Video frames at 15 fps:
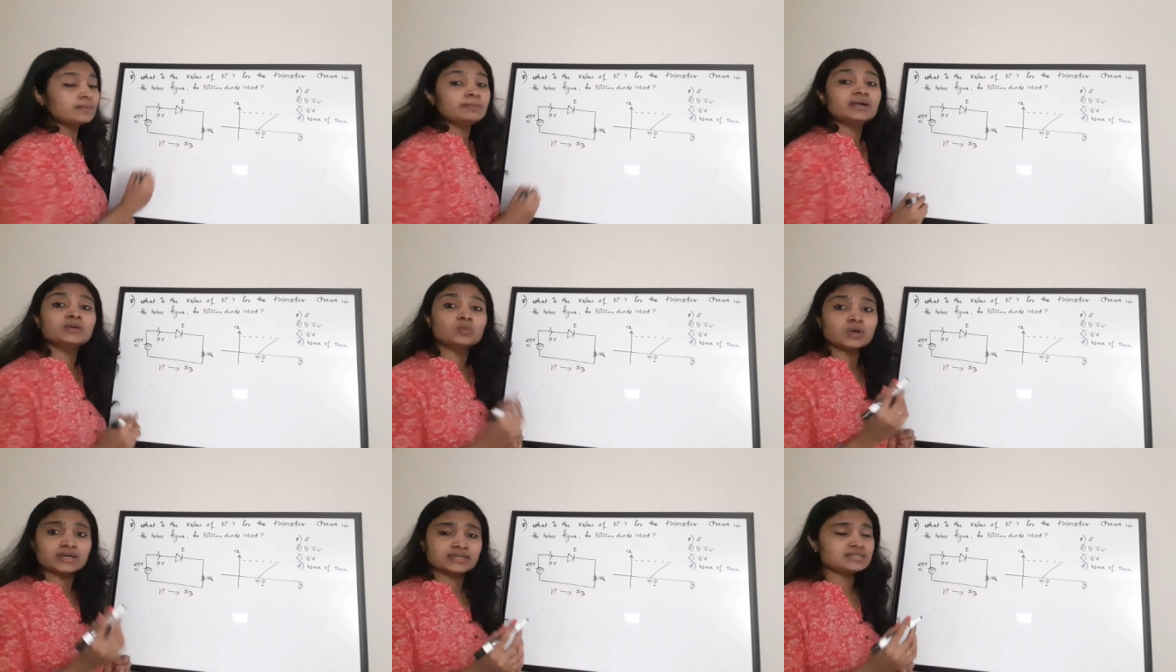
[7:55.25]

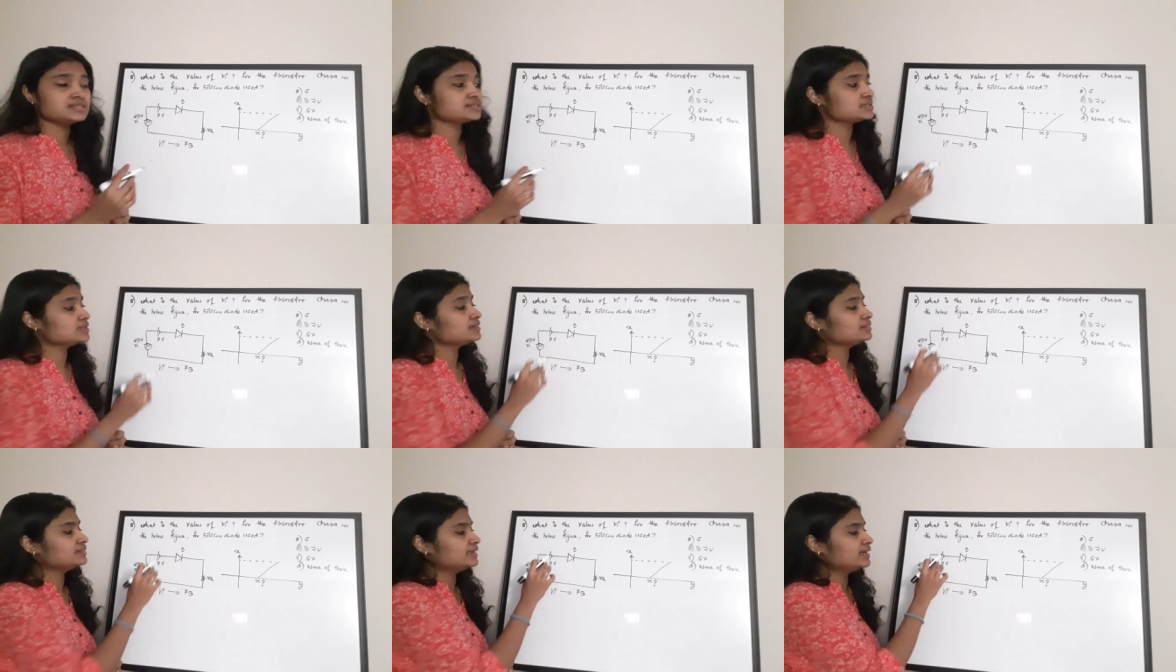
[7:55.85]
But what is
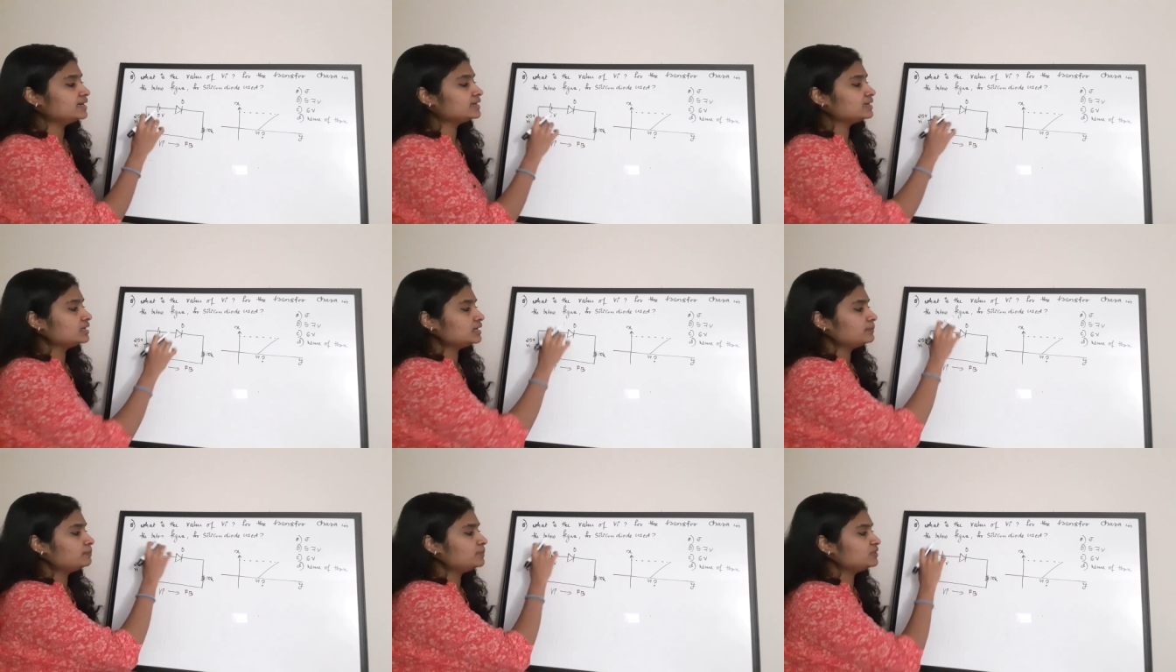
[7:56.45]

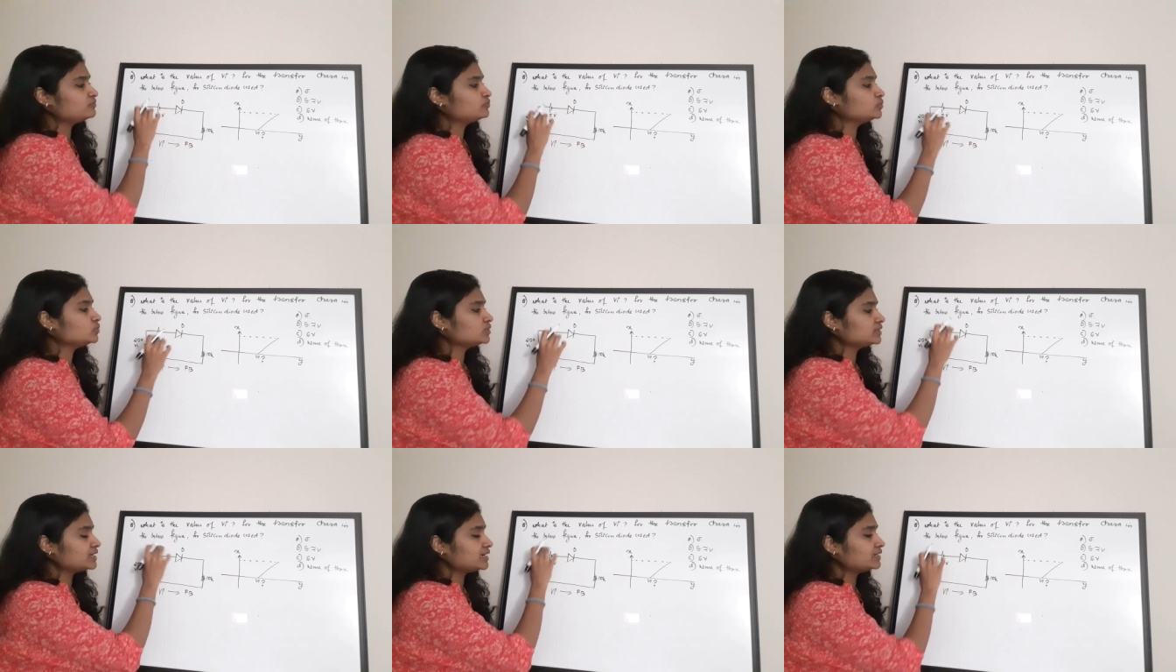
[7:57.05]
there
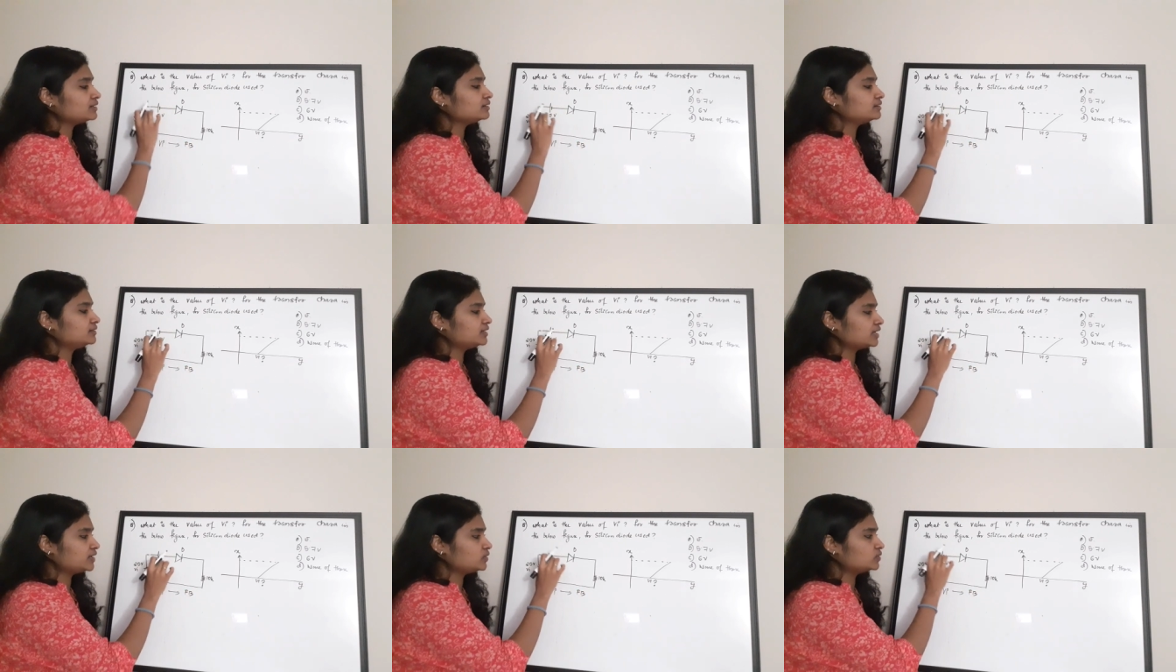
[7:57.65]
before the
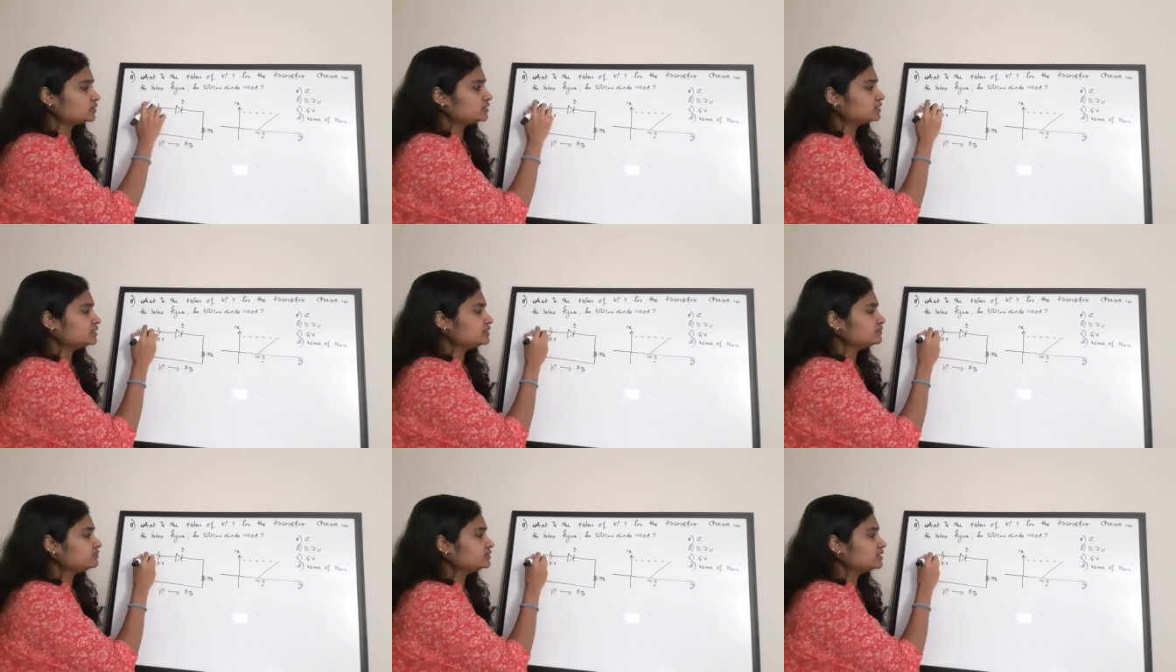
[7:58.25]
diode?
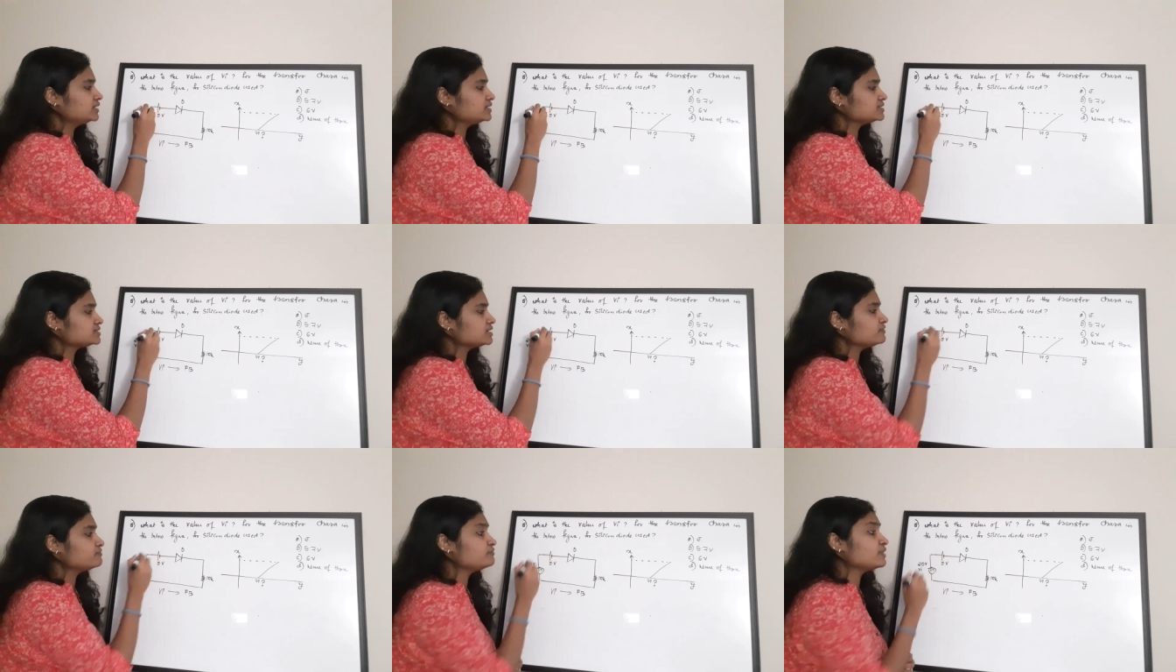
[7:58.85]
There is
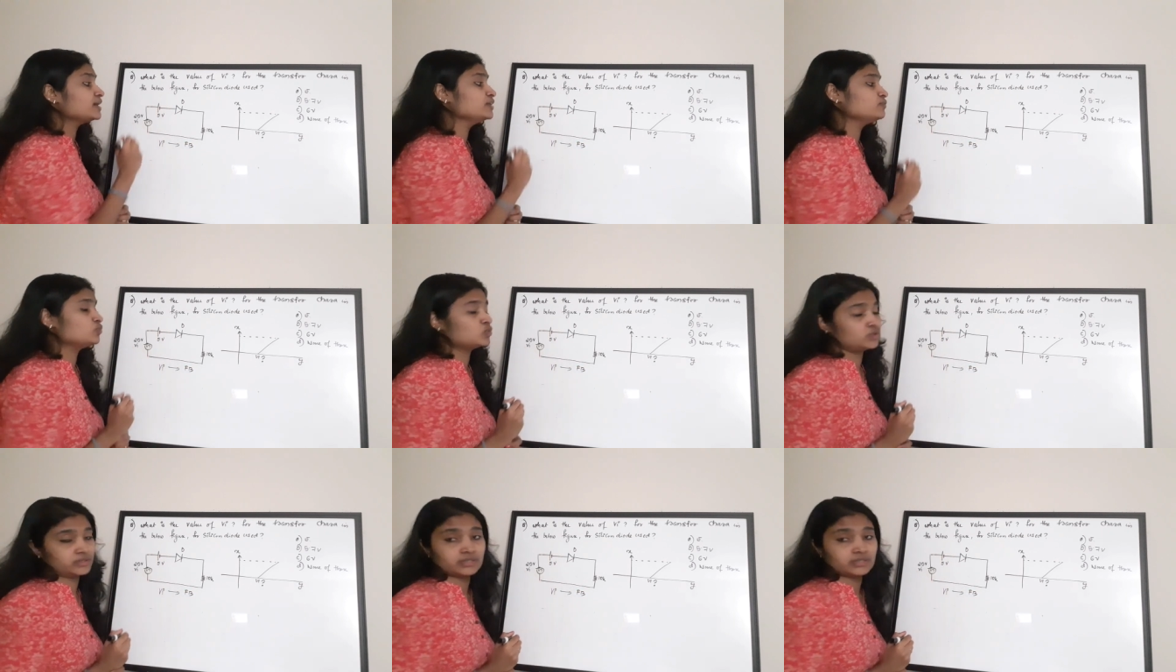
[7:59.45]
a 5 volt.